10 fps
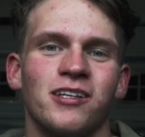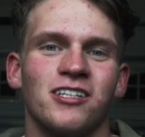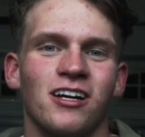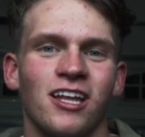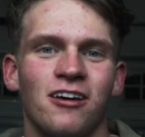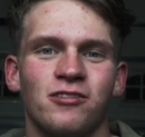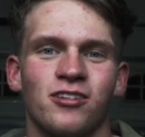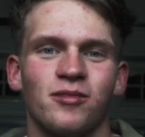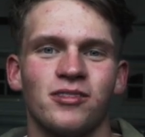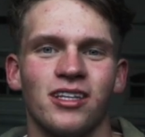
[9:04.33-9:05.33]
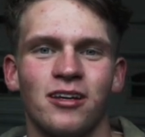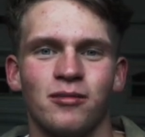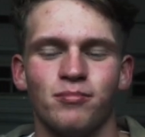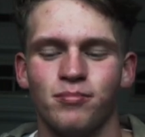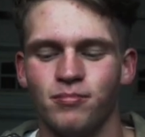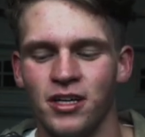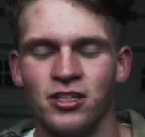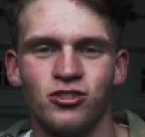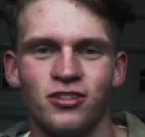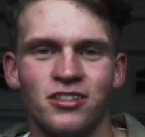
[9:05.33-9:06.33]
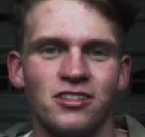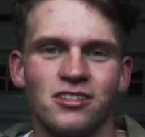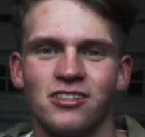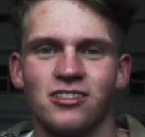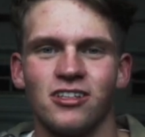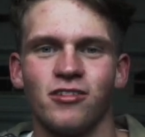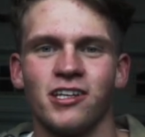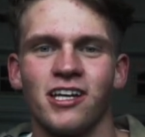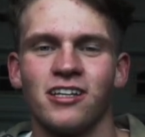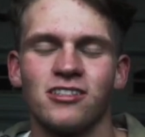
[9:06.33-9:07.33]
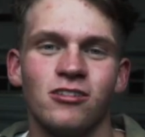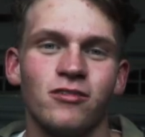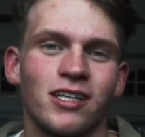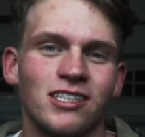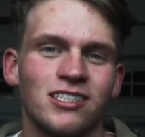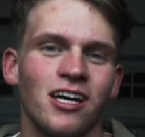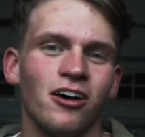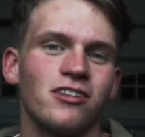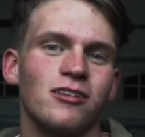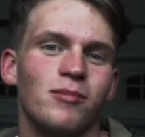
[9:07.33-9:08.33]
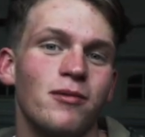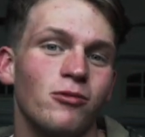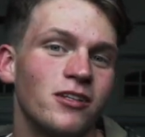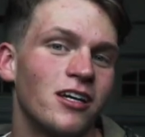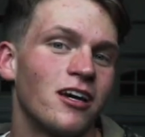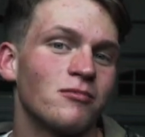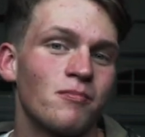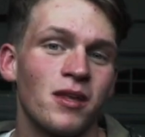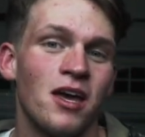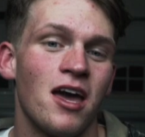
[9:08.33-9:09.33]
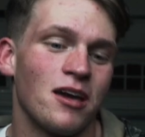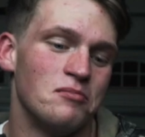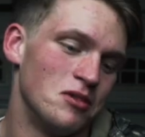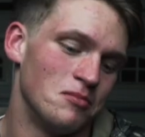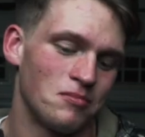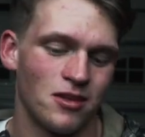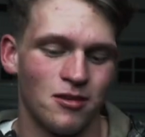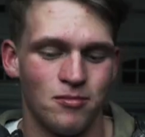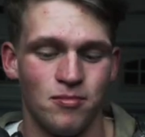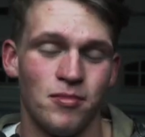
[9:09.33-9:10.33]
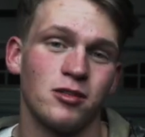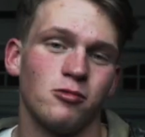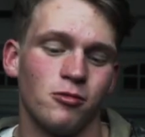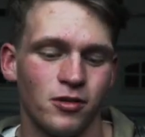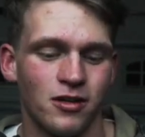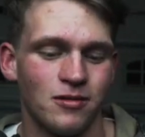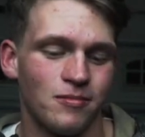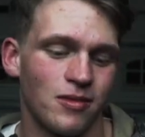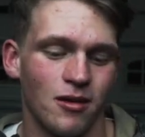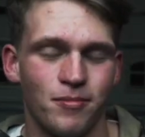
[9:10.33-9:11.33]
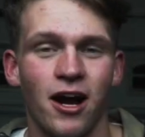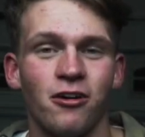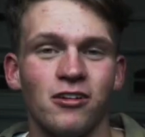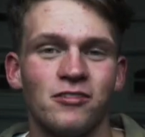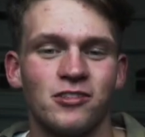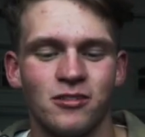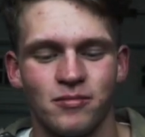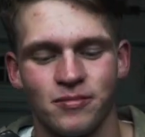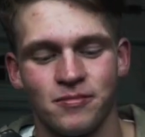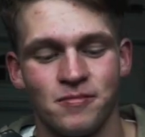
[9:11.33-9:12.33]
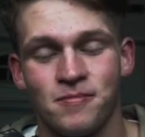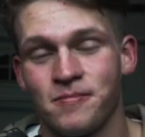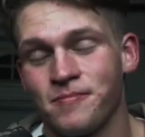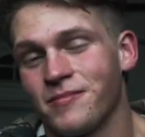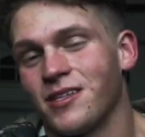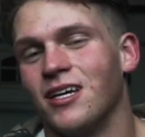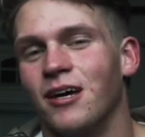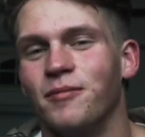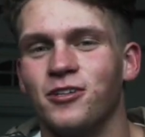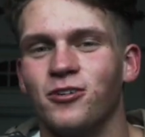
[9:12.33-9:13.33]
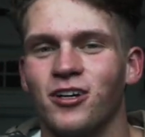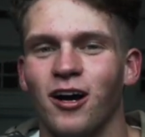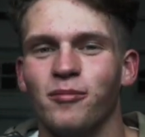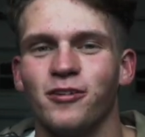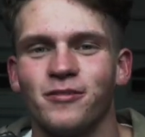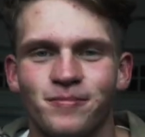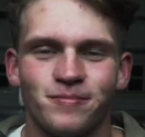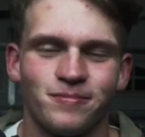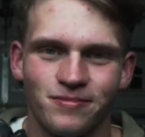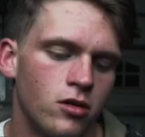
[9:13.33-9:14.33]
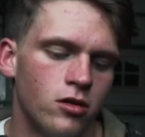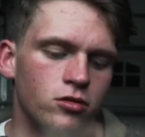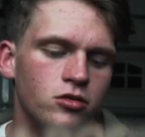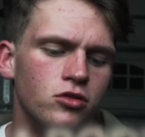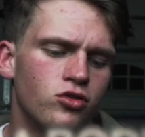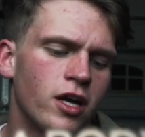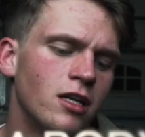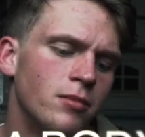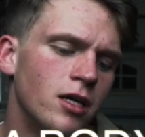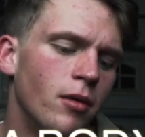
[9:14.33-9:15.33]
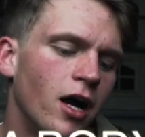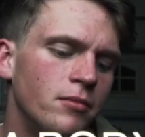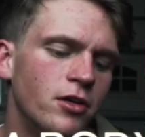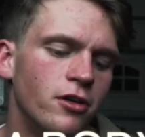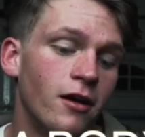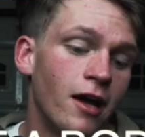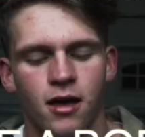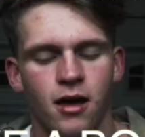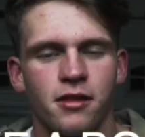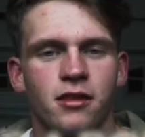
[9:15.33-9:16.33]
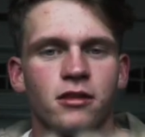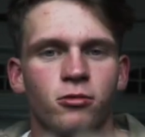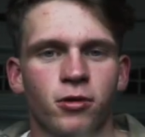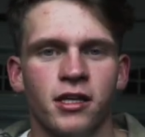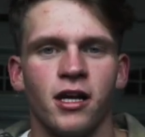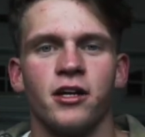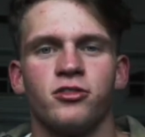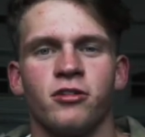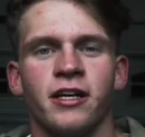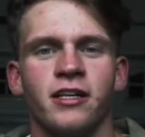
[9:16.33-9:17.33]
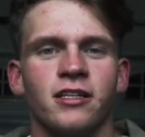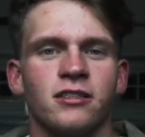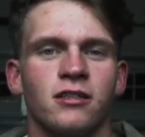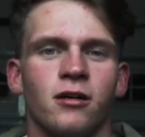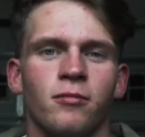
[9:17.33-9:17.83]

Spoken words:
my entire life in terms of injuries and stuff like that. So if I can stay healthy, maybe one day be a baseball player, powerlifter. That'd be a cool combo. Do you train to be a bodybuilder? I think the way that I train is